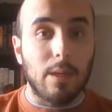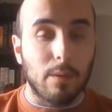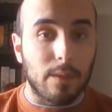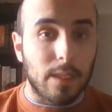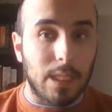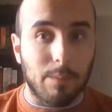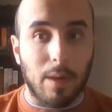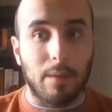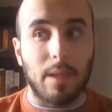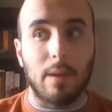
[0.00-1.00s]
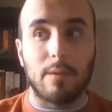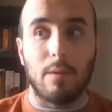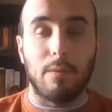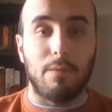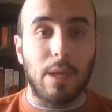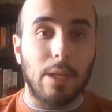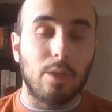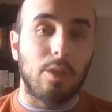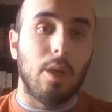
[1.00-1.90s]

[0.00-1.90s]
ecosystem around there. So fish